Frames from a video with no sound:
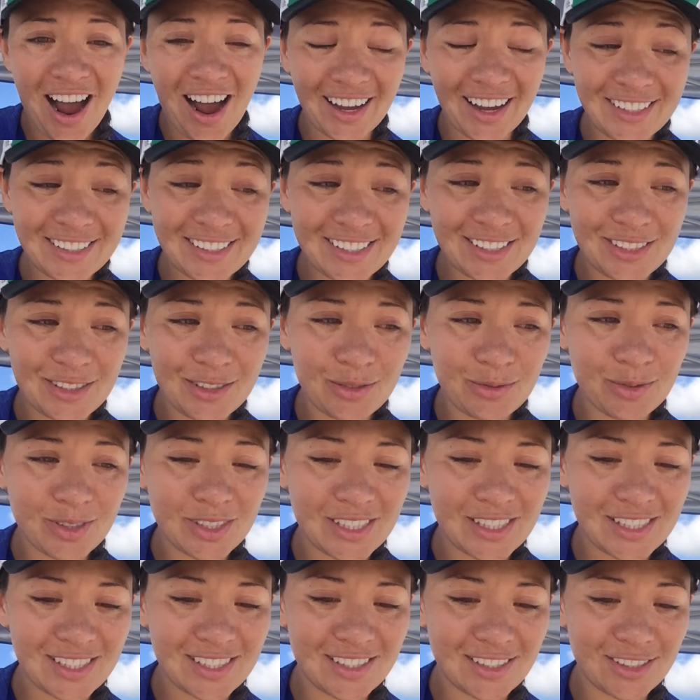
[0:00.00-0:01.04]
I just
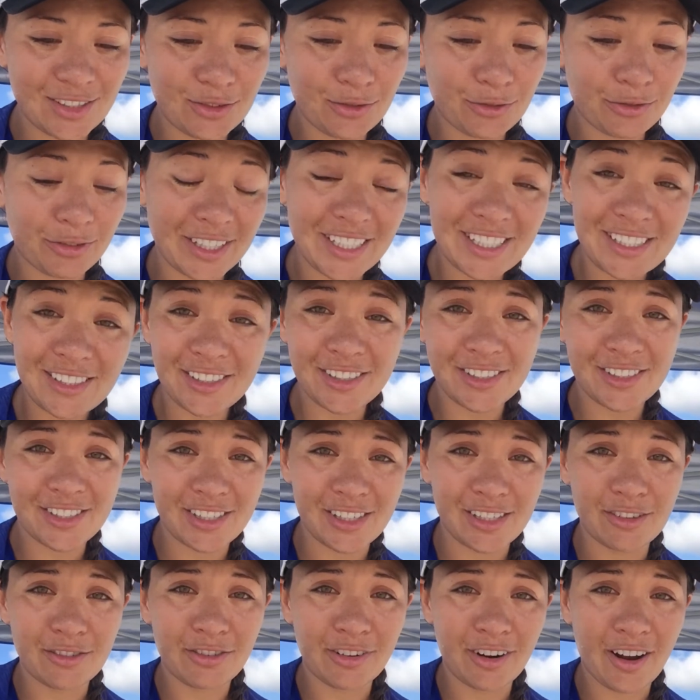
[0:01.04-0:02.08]
was
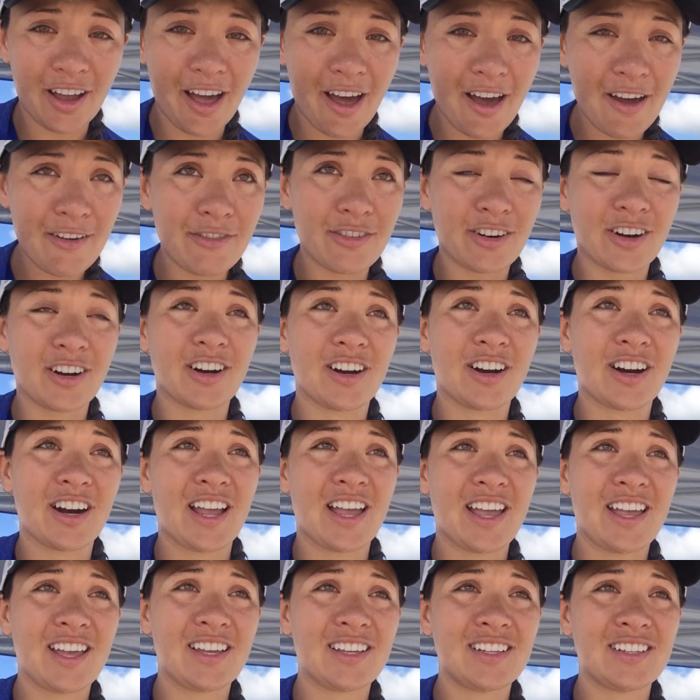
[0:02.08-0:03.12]
researching forever
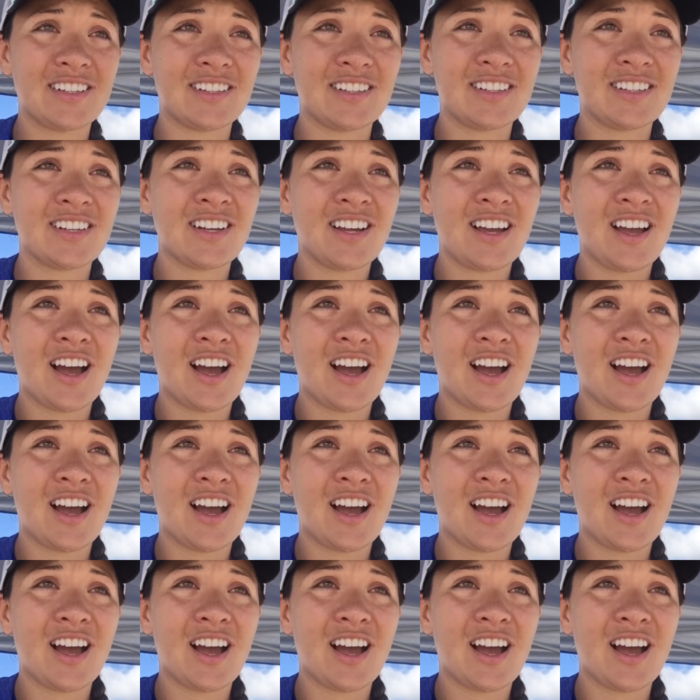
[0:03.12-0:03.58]
and